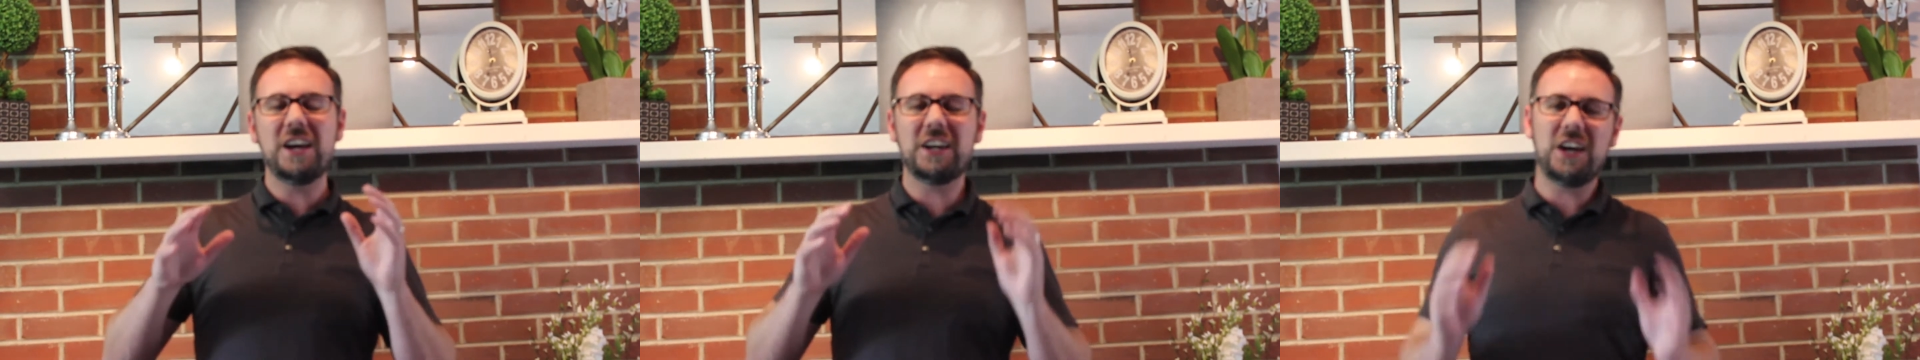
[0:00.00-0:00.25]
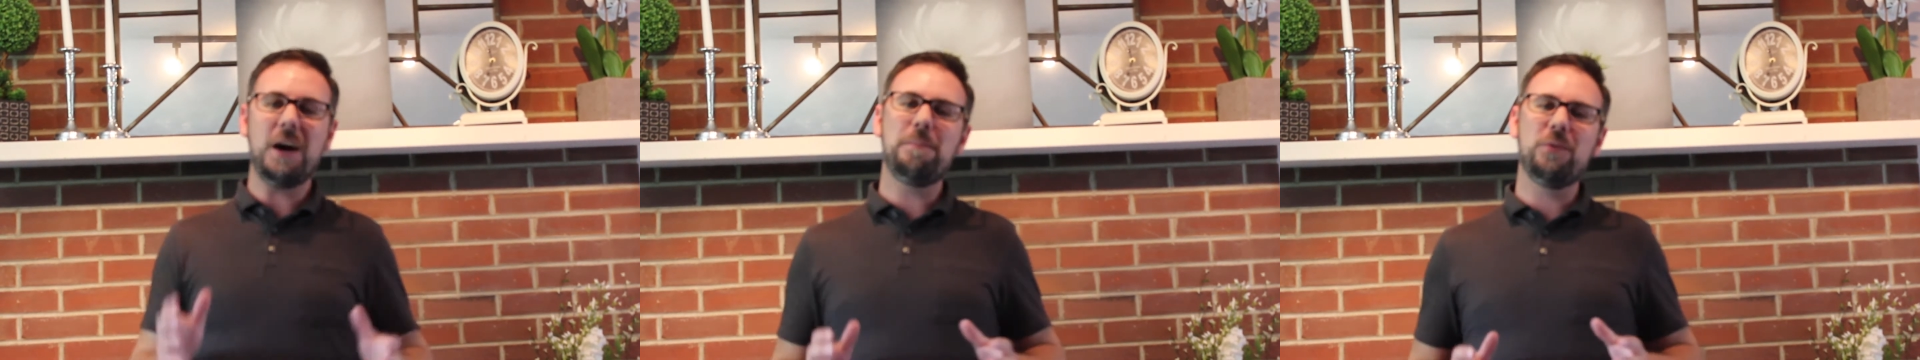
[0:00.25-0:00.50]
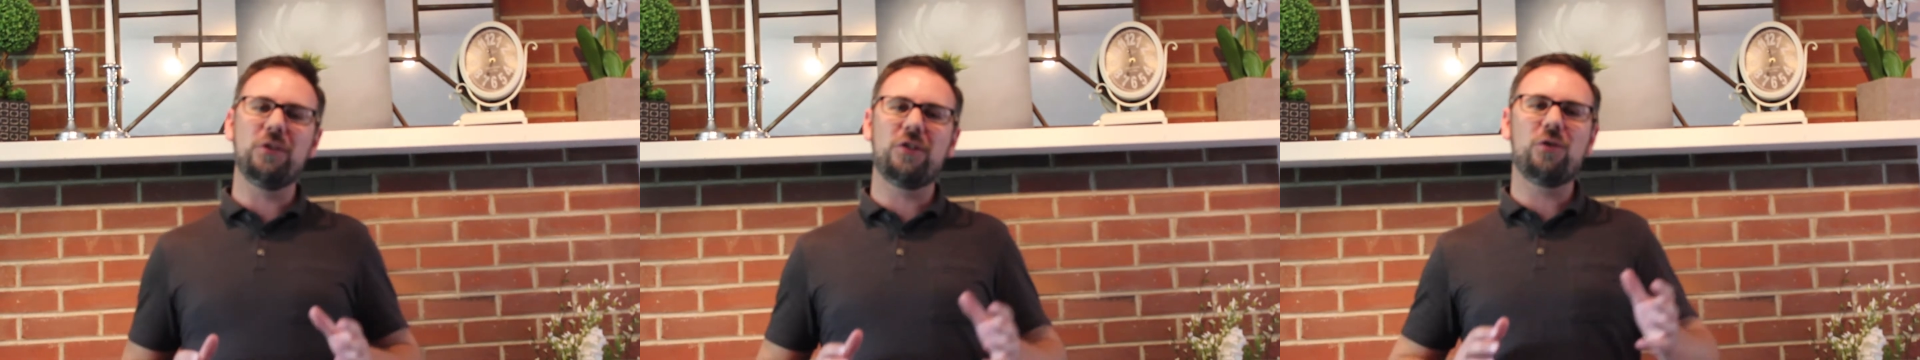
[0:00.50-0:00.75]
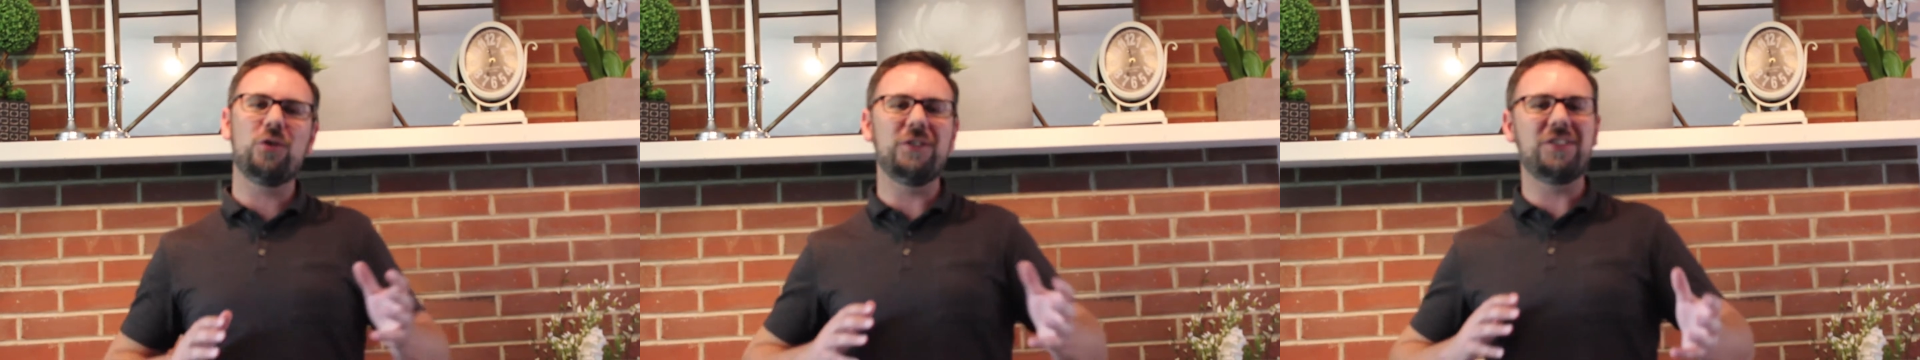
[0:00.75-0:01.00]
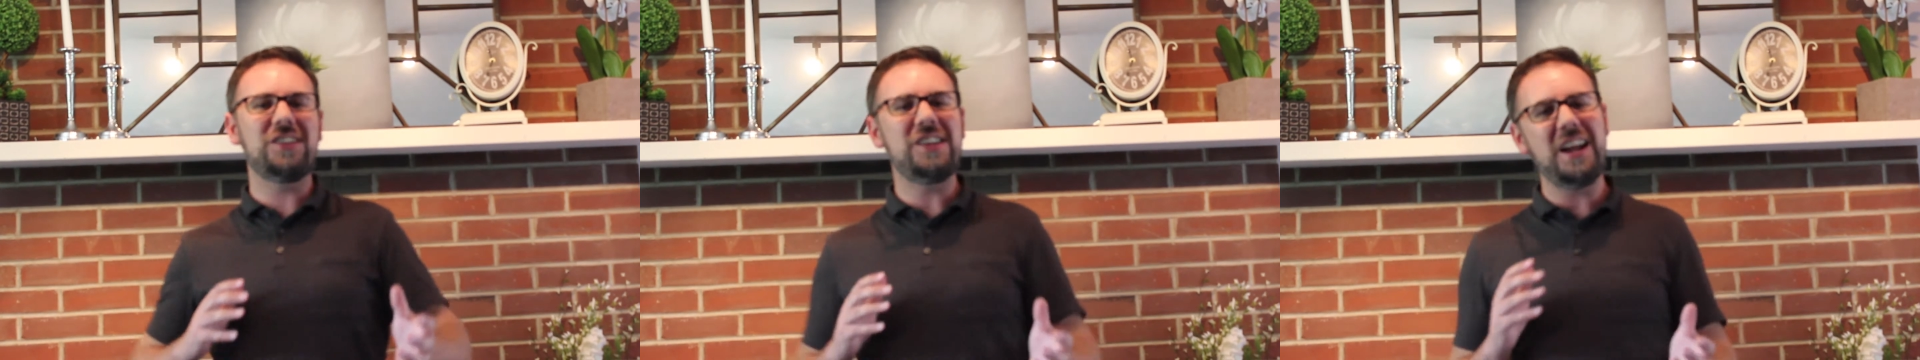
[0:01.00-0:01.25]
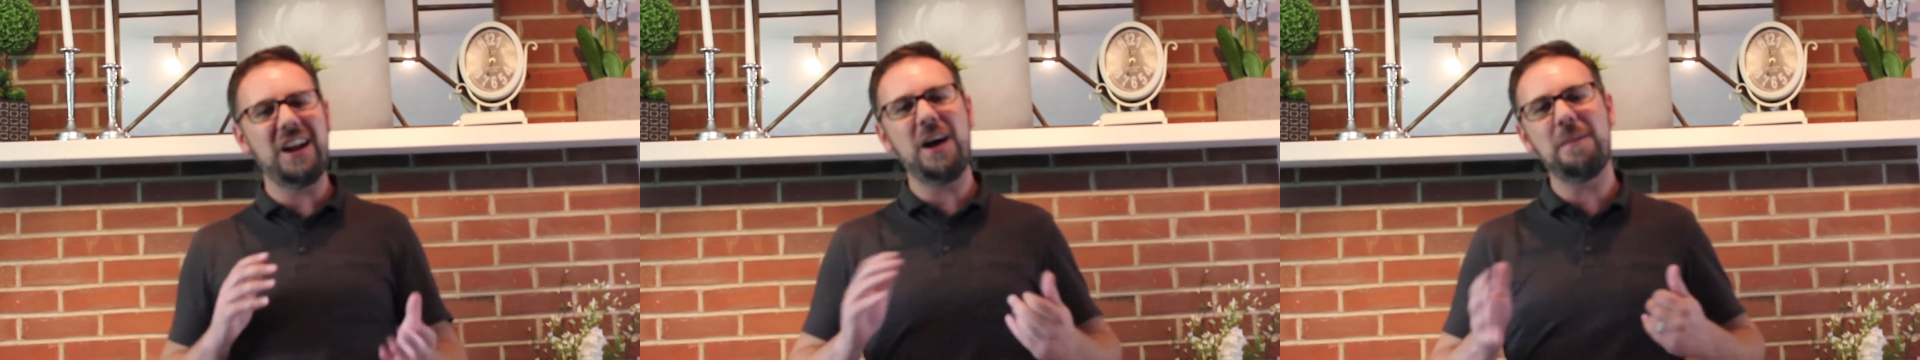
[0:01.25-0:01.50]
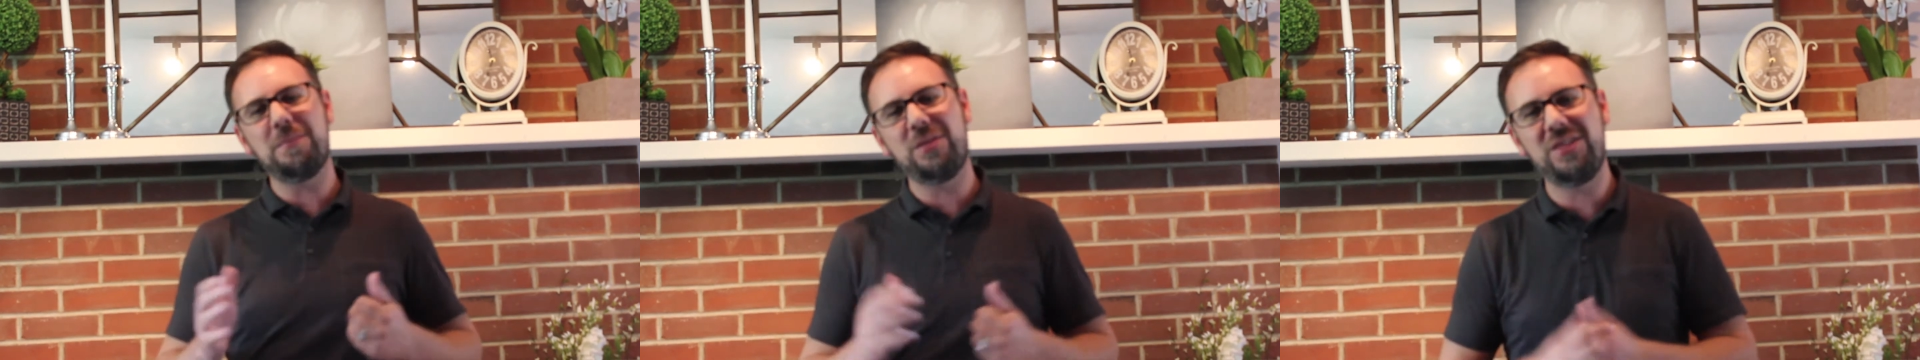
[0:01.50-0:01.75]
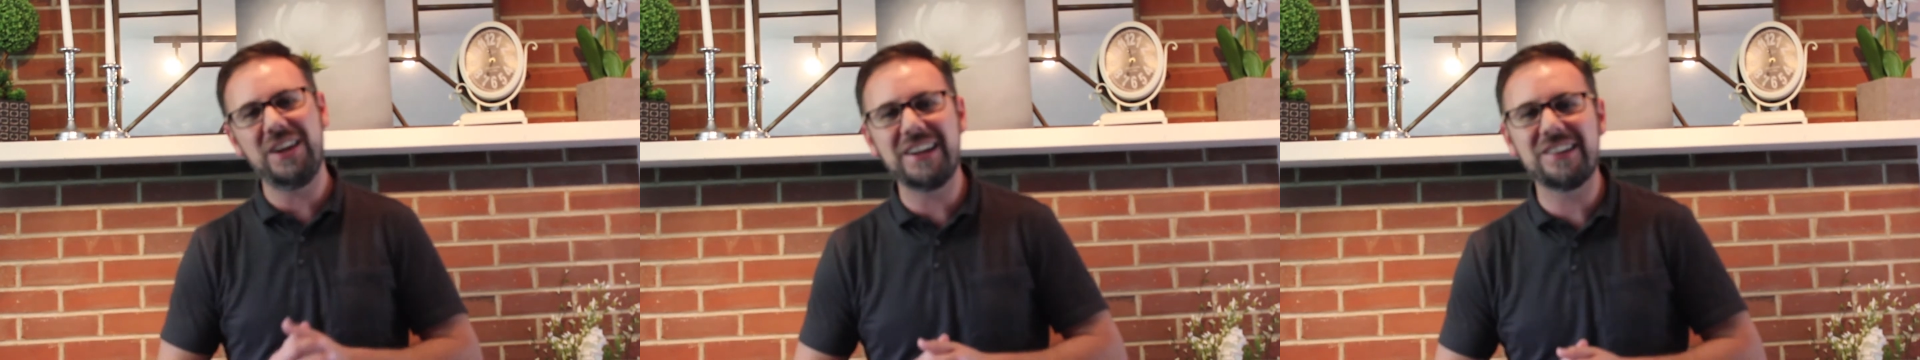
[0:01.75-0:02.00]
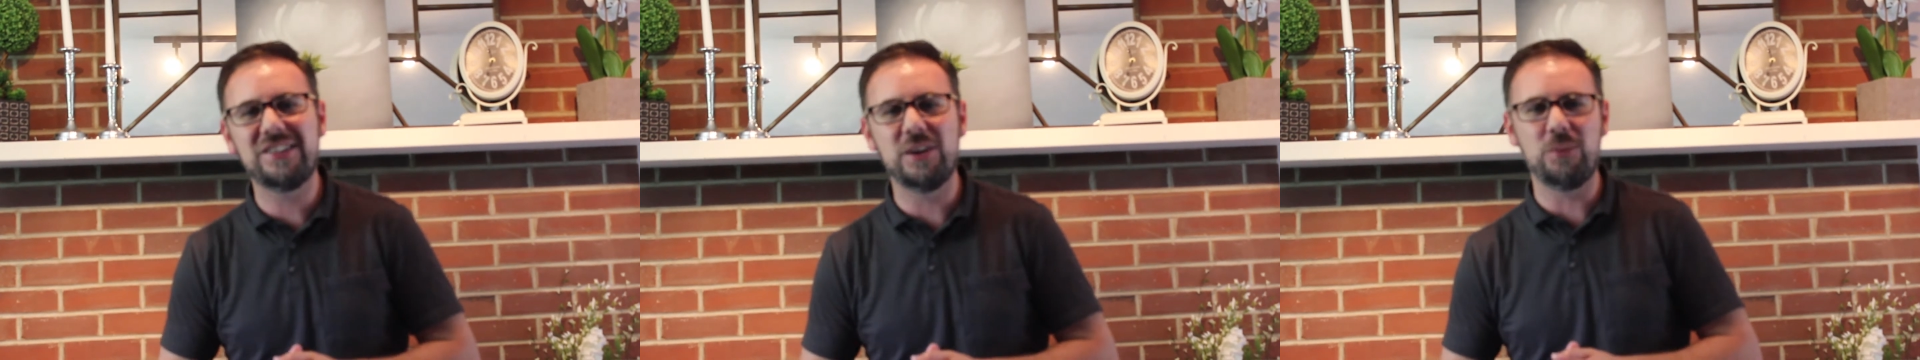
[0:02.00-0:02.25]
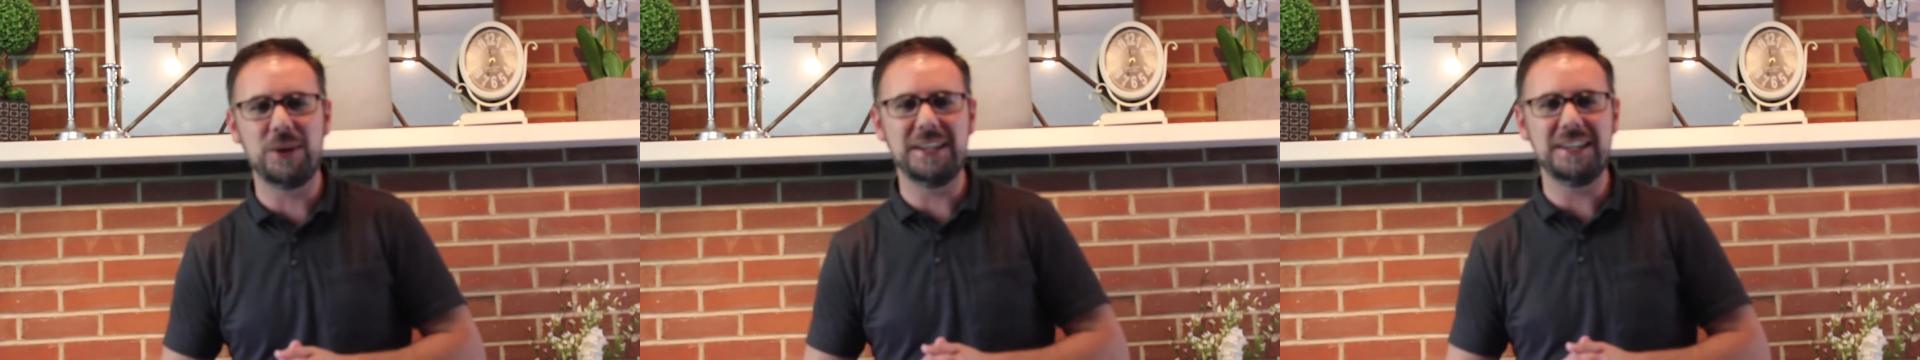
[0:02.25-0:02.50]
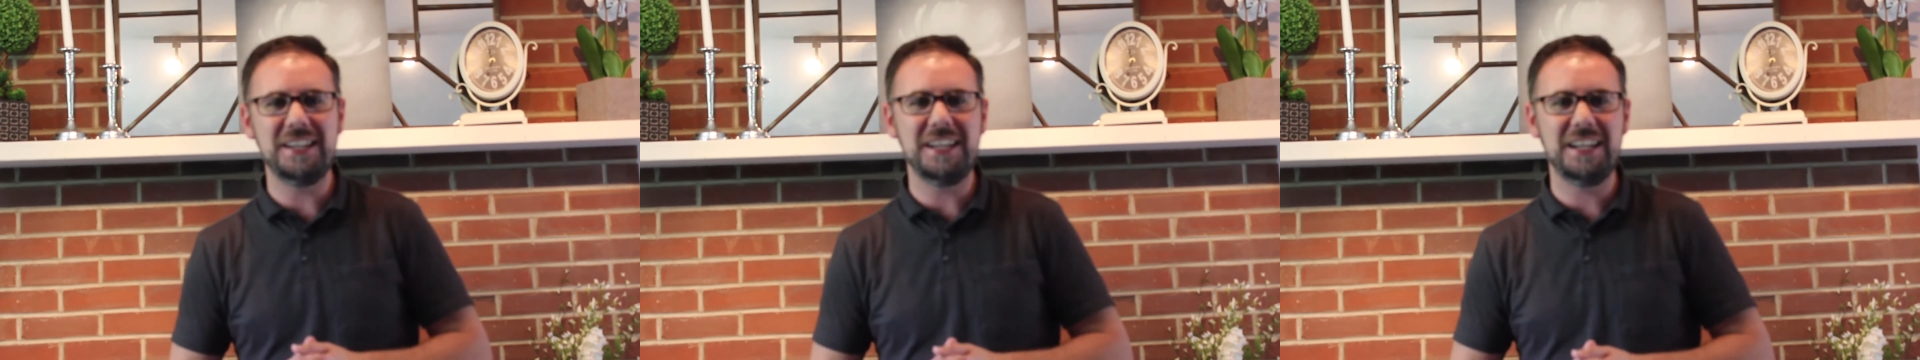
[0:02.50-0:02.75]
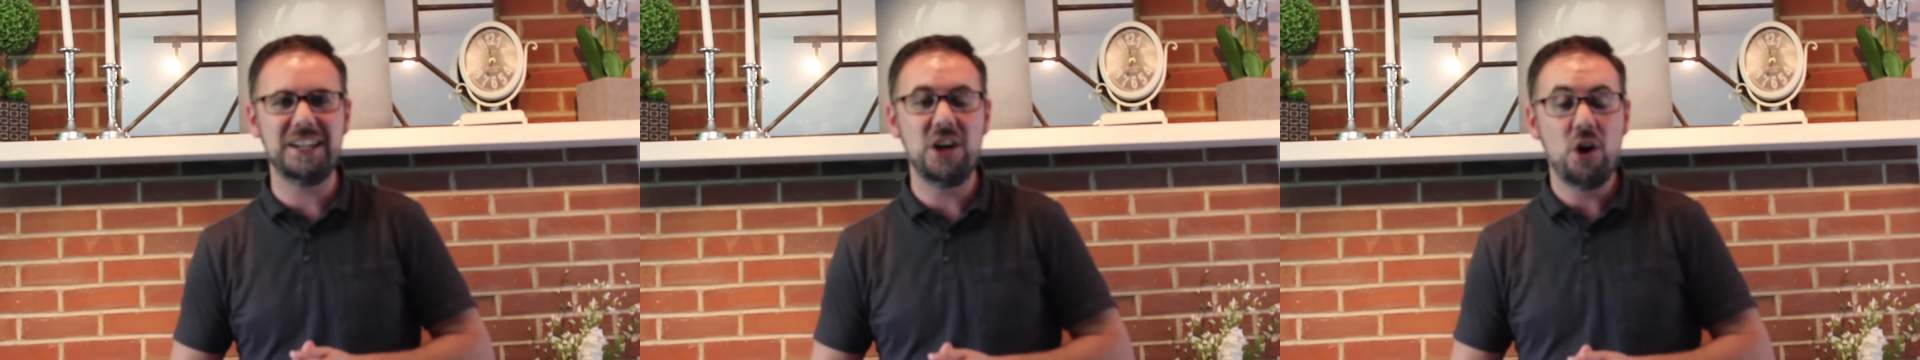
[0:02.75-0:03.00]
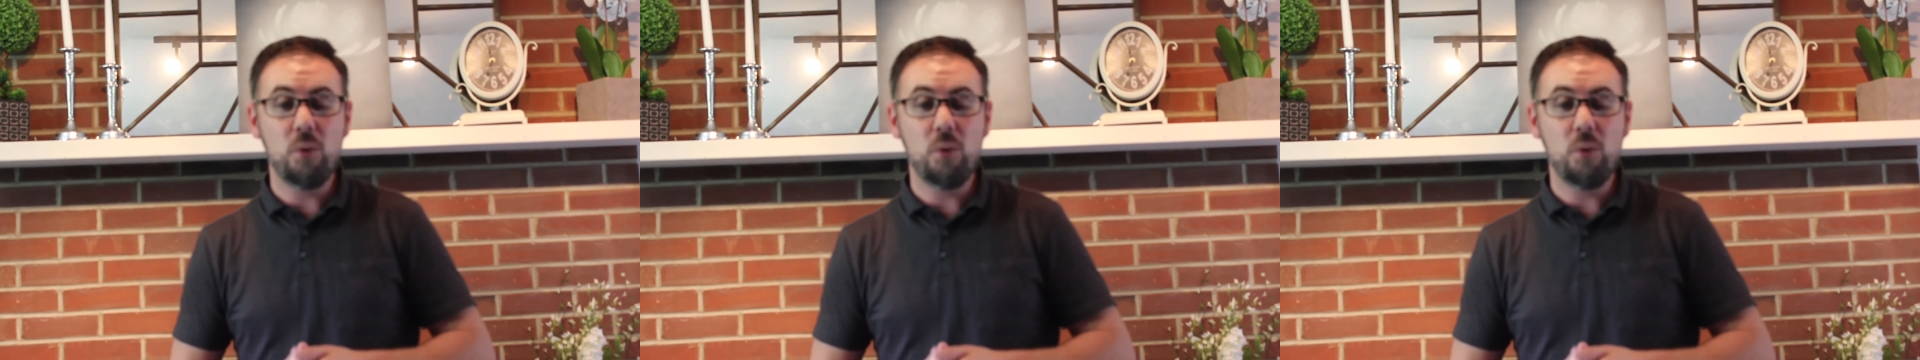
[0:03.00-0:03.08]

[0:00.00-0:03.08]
couple sort of set up things that we need.